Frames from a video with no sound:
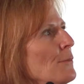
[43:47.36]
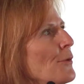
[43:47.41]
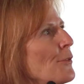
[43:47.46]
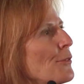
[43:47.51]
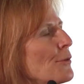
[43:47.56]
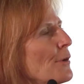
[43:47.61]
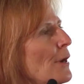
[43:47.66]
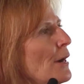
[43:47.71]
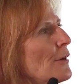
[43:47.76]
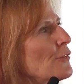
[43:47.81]

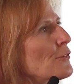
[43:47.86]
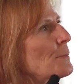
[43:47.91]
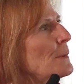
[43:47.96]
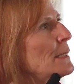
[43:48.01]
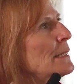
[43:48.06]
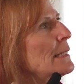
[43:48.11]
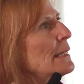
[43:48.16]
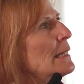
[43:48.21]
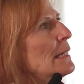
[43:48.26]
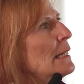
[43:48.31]
with her
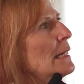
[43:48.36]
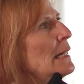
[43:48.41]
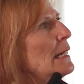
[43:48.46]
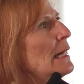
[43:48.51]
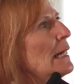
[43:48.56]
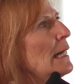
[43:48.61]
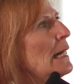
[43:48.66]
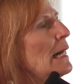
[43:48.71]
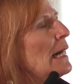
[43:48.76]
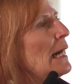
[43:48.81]
husband,
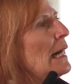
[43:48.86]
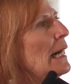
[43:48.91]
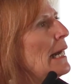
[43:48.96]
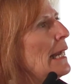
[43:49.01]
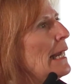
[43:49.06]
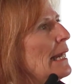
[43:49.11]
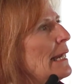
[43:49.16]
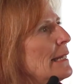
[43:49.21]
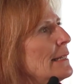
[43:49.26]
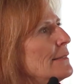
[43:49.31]

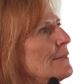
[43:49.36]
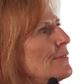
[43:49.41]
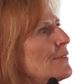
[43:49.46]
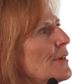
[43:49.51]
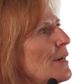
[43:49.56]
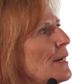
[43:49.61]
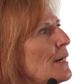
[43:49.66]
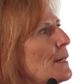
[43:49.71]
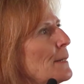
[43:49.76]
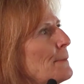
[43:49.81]
and
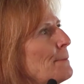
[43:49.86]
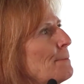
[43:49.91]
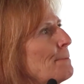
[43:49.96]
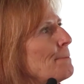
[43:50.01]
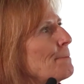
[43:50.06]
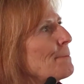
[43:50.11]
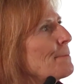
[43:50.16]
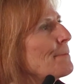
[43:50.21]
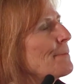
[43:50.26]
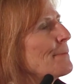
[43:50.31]

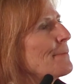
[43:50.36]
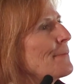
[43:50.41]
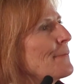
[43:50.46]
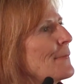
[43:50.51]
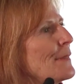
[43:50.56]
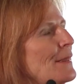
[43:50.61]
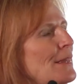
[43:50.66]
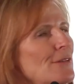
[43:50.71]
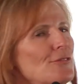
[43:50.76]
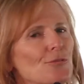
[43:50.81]

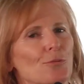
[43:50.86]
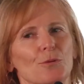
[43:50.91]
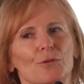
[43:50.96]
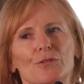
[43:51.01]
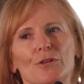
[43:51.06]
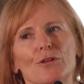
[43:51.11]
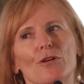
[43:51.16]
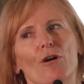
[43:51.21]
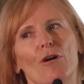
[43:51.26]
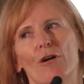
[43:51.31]
this
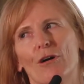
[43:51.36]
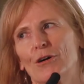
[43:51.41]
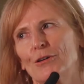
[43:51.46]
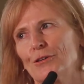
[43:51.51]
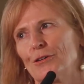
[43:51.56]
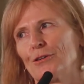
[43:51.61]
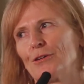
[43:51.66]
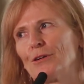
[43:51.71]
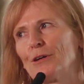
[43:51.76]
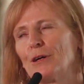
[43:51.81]
was an
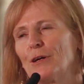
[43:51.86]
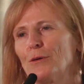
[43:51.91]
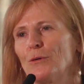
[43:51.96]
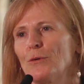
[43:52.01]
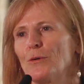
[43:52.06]
honor.